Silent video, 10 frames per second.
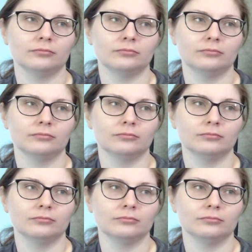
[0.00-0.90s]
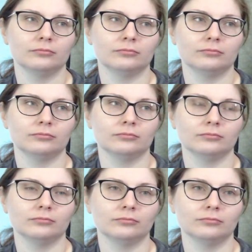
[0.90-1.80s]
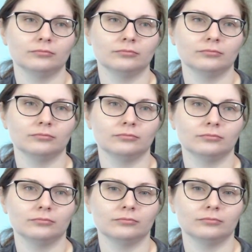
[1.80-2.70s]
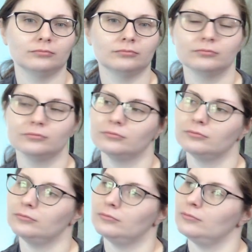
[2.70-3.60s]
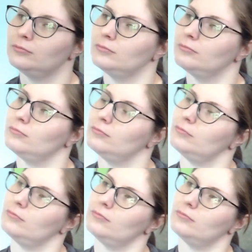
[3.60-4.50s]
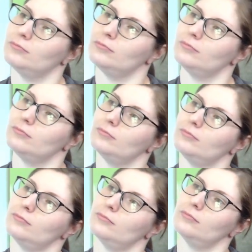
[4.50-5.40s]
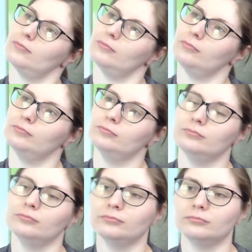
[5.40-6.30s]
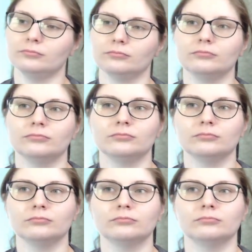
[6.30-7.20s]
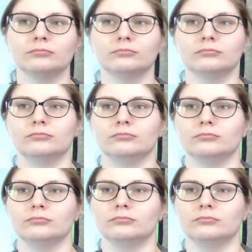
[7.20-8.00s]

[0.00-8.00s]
(not speaking)